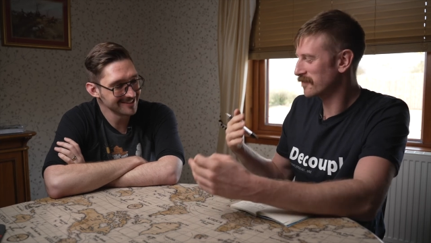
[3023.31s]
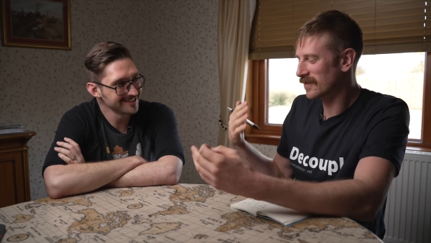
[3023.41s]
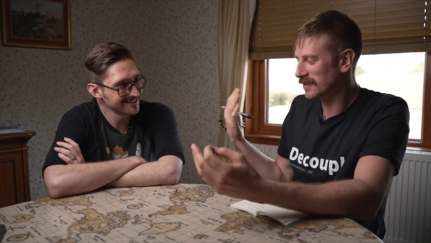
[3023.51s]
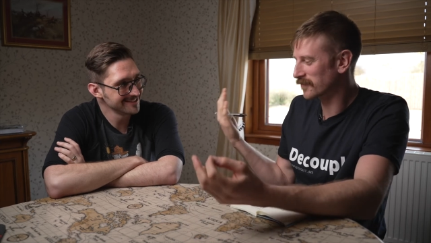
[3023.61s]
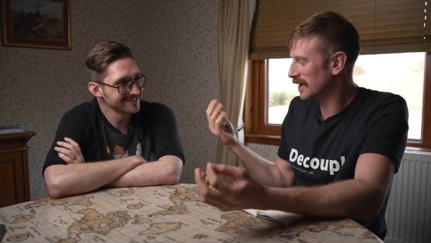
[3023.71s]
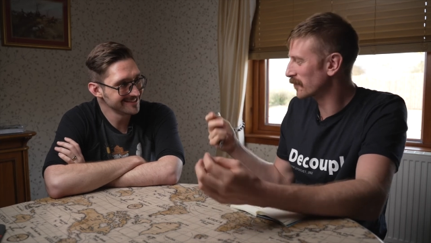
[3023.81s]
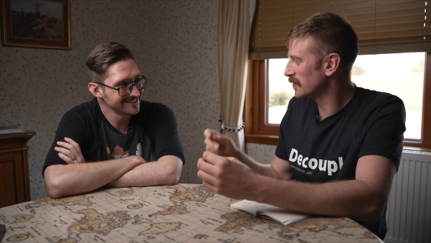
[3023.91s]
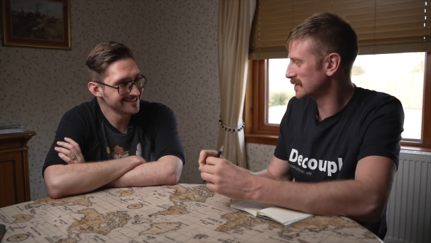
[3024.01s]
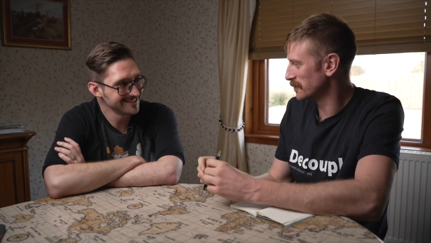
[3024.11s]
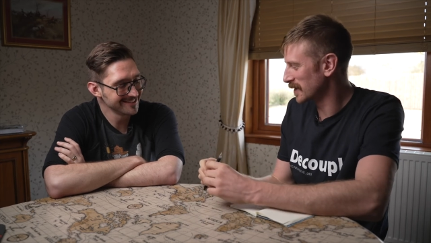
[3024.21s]
Speaker 1: uh, finding
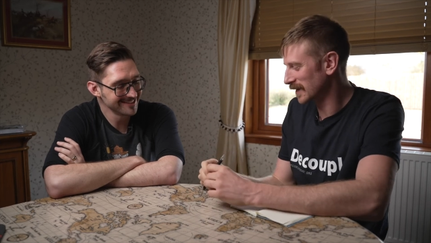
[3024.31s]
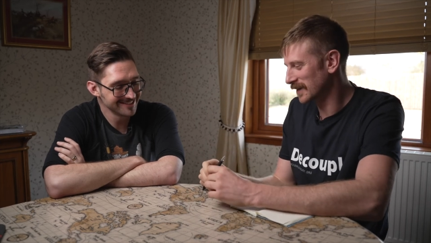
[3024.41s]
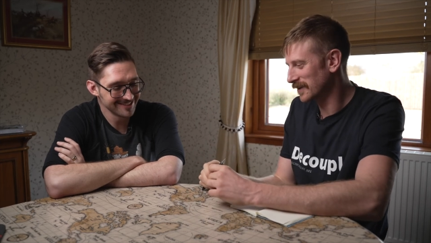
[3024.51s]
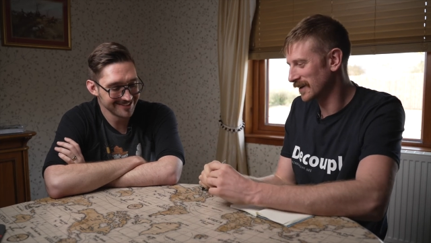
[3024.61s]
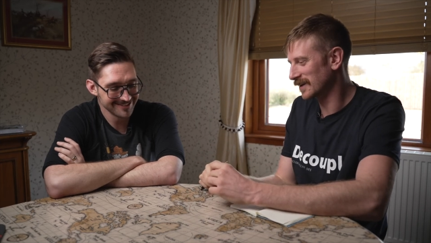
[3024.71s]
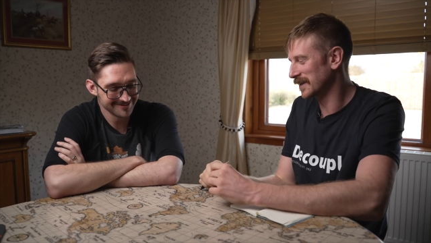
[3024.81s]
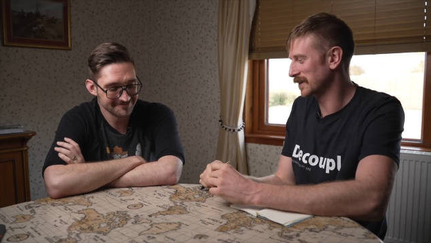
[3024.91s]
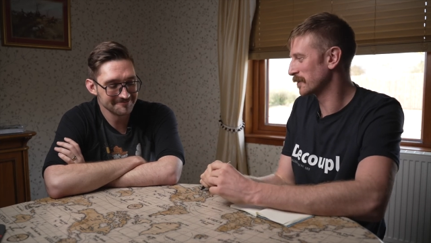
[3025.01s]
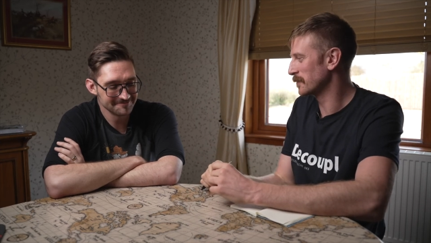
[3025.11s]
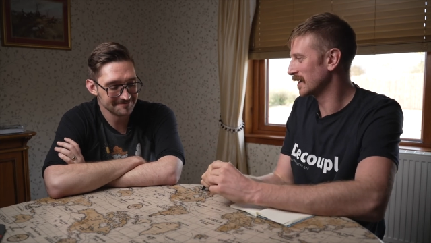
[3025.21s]
ways to make it uh, like
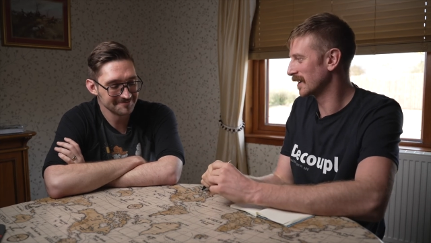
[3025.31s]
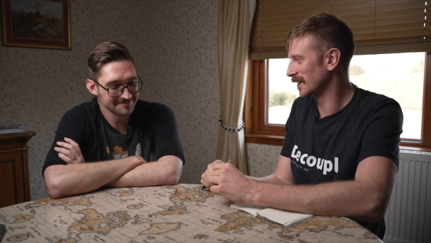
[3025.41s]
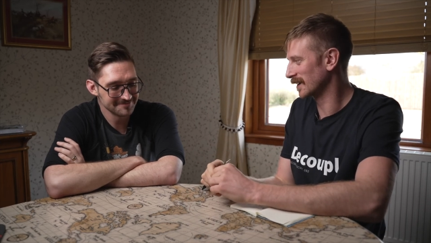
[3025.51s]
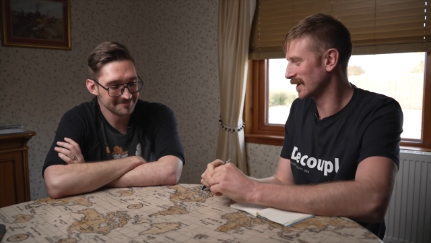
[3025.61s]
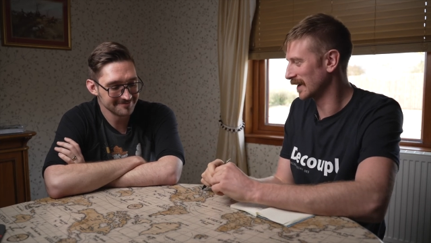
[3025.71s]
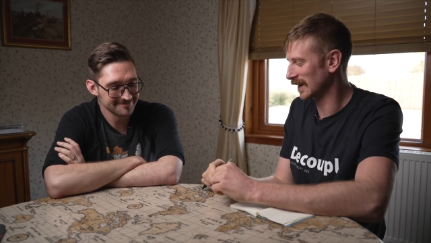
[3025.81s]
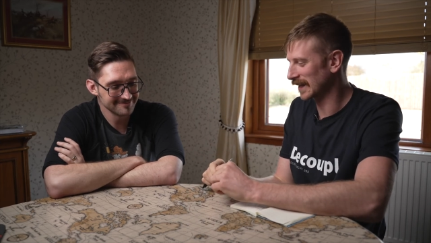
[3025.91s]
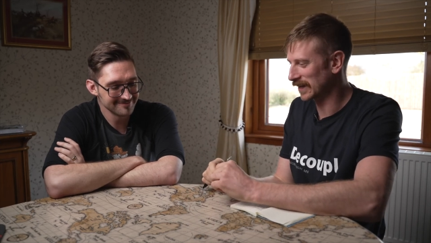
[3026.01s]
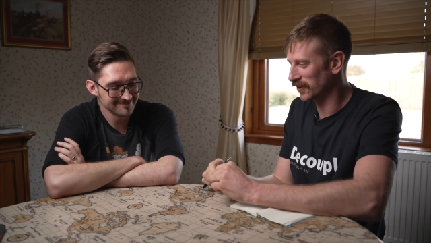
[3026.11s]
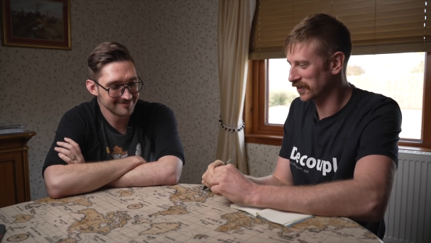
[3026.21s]
comedic and, and
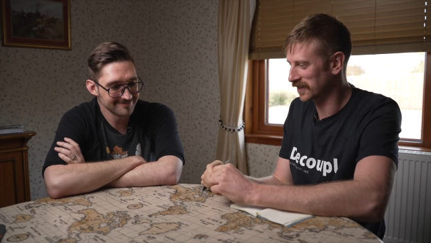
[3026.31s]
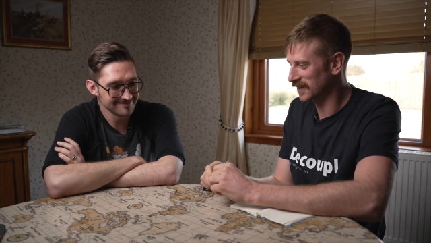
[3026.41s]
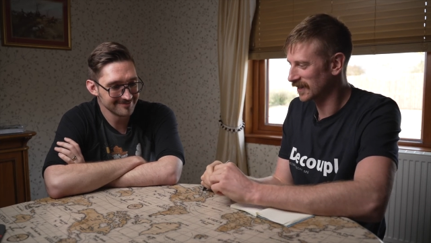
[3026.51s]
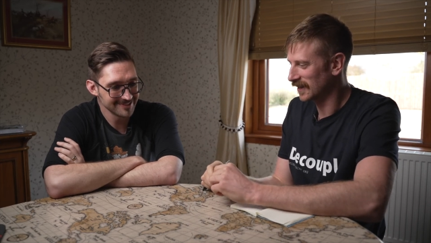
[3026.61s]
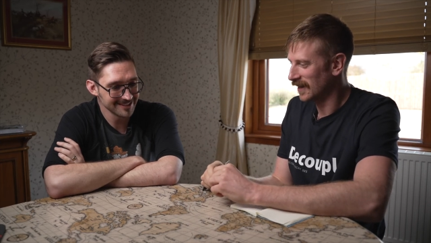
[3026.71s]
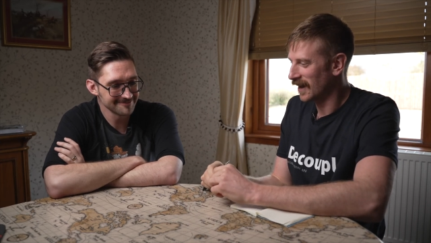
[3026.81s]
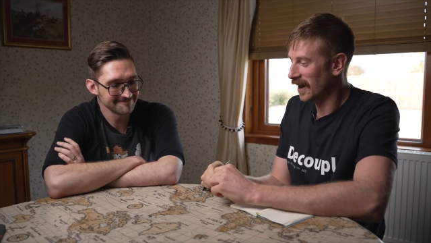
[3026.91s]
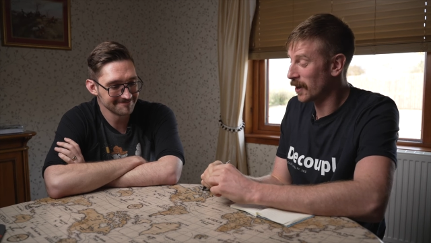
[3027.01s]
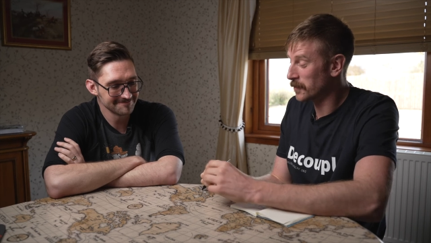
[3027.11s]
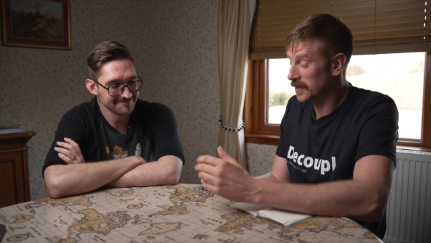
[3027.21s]
lighthearted. Yeah.
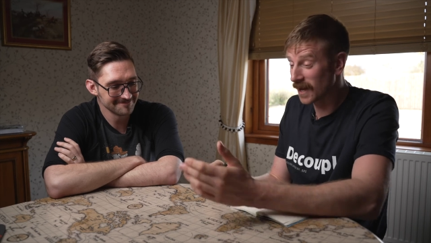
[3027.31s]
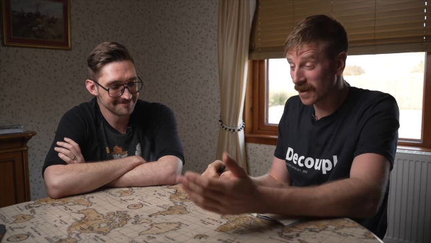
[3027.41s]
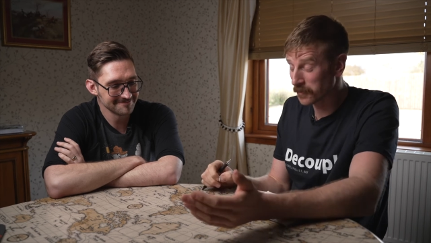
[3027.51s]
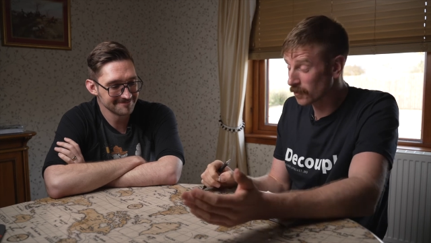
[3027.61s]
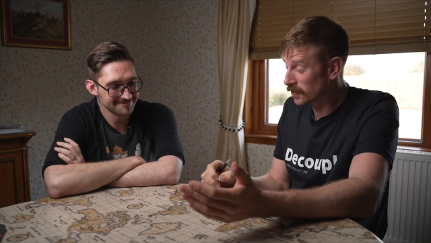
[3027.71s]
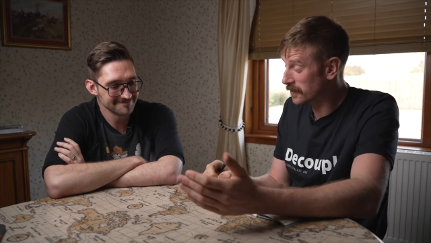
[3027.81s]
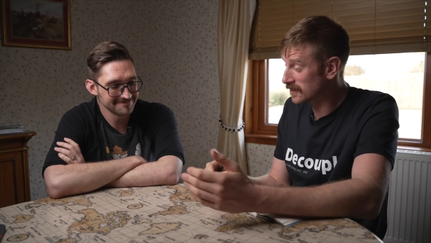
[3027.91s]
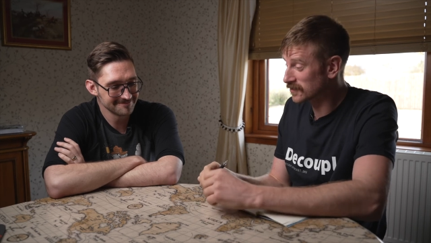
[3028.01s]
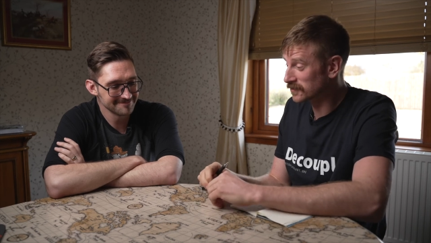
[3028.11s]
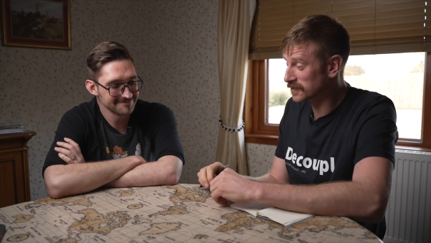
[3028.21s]
Um, yeah, polar
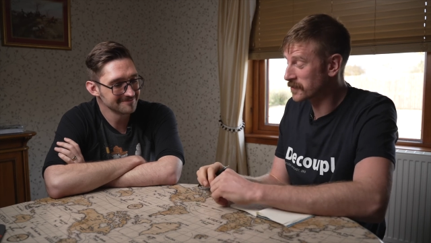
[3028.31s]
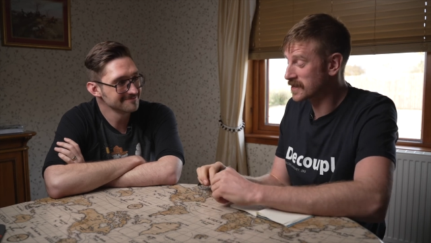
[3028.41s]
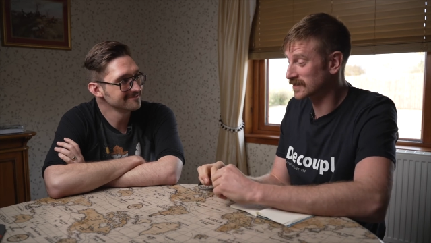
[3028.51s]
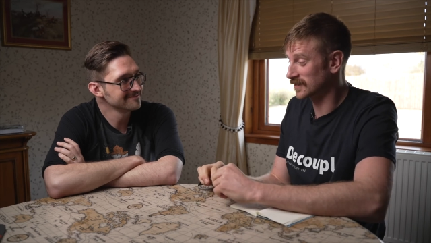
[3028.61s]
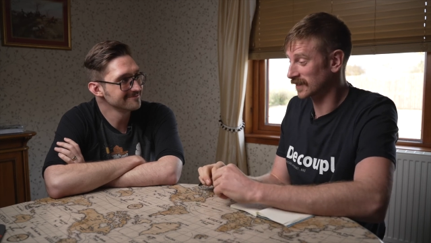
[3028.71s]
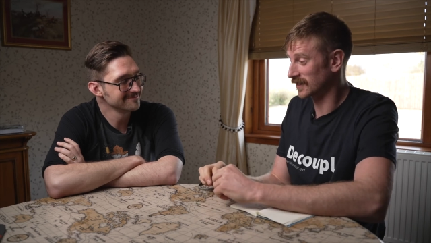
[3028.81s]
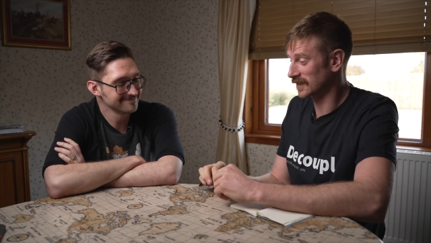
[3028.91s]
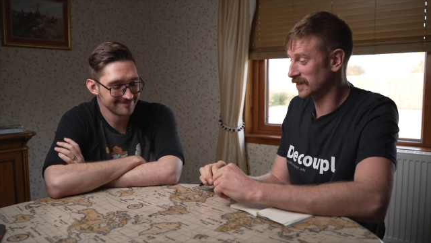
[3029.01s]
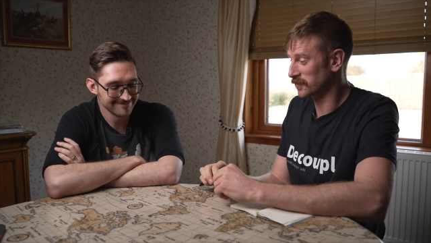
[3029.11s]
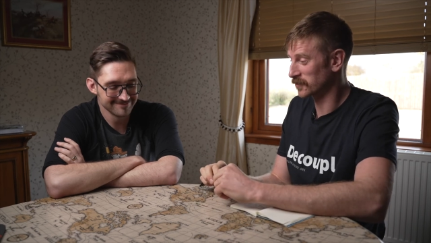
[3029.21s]
bears, that was amazing. Like
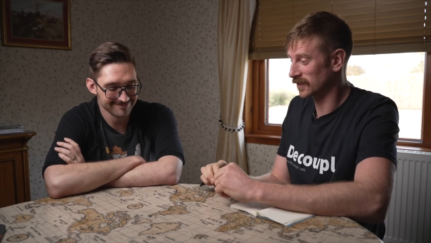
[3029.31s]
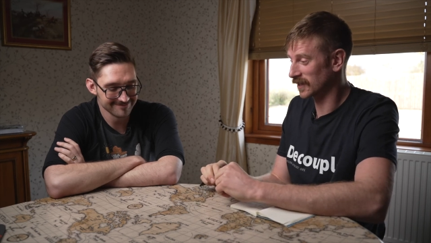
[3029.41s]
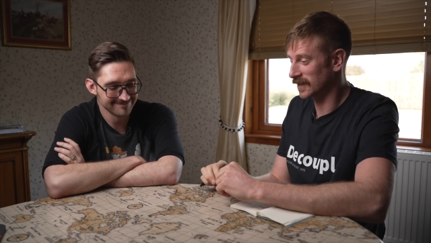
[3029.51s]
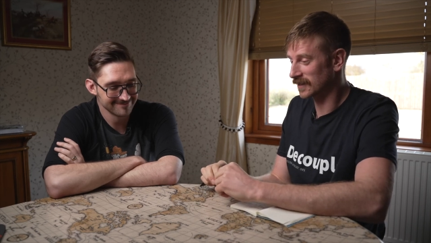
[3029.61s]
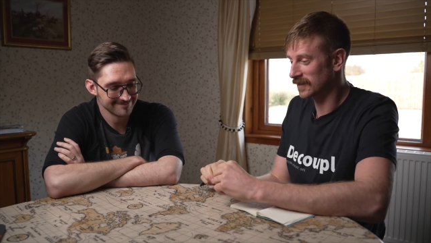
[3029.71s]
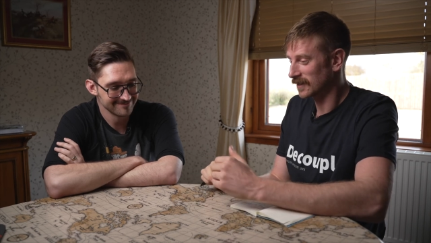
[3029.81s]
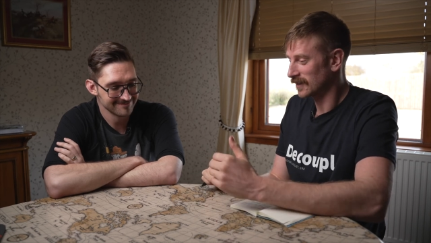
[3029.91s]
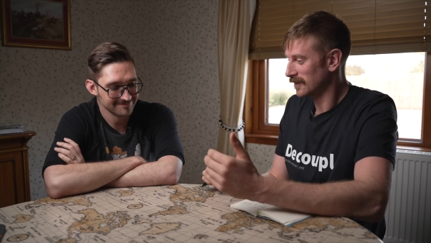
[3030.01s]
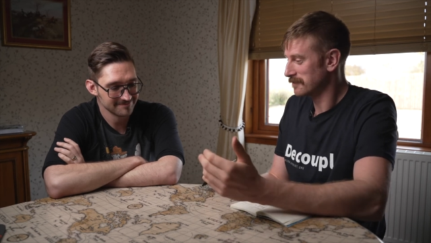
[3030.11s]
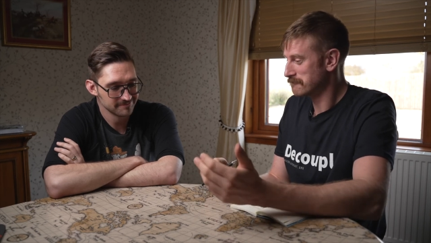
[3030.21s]
there mm-hmm. were mm-hmm. like,
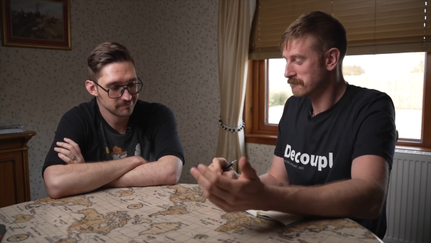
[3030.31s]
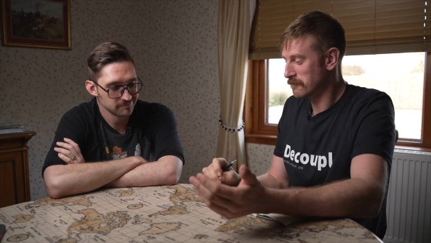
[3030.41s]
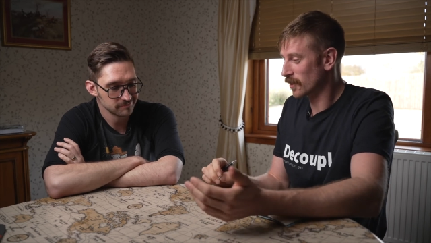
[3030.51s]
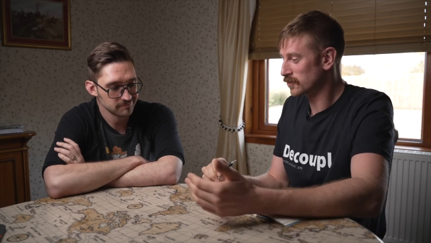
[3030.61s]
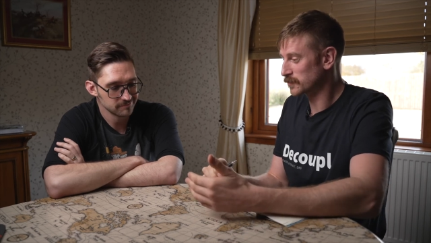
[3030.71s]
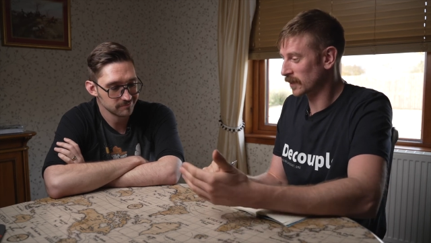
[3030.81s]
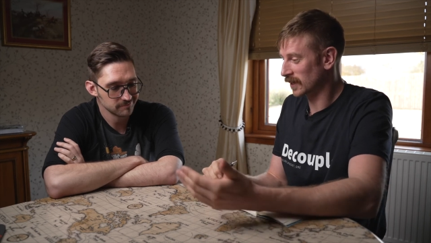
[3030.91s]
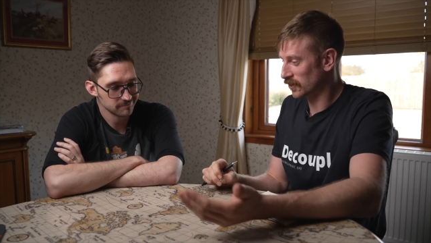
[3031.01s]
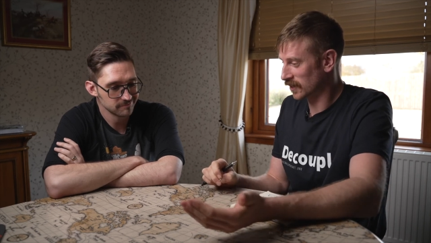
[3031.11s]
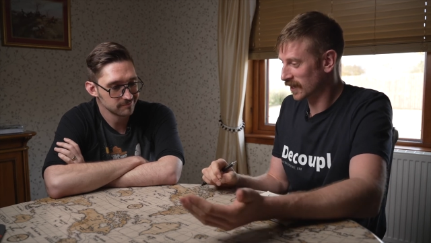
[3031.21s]
mothers bringing
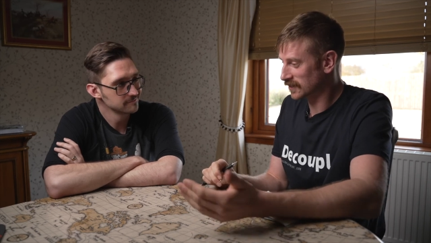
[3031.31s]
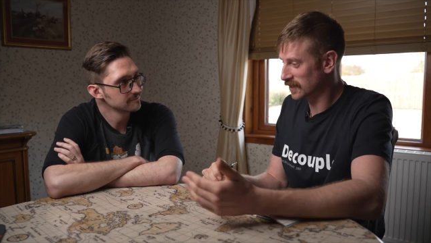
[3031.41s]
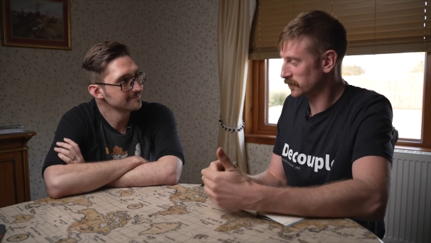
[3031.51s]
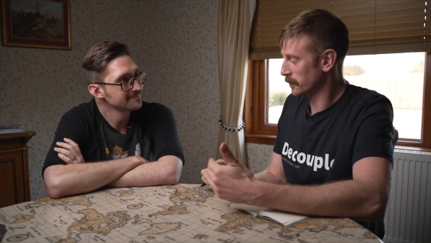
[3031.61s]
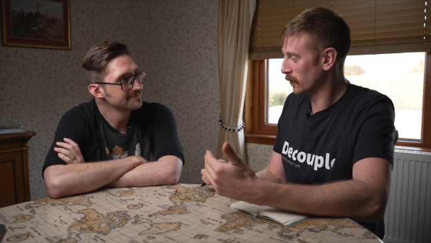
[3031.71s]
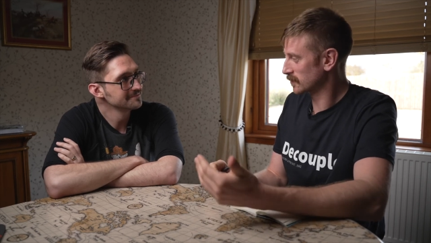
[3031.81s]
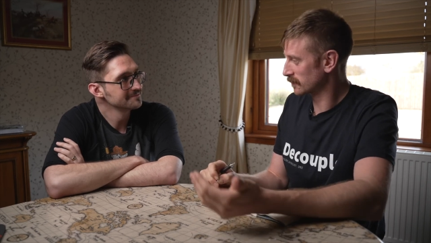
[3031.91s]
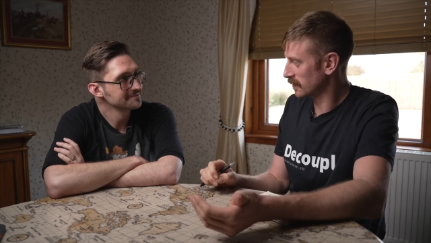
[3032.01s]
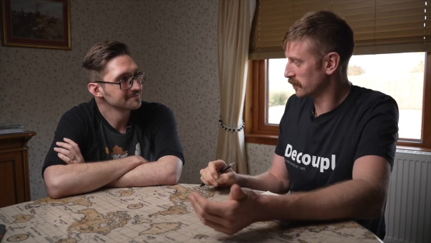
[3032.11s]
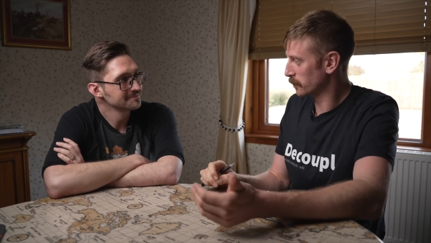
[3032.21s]
their kids up to pose in front of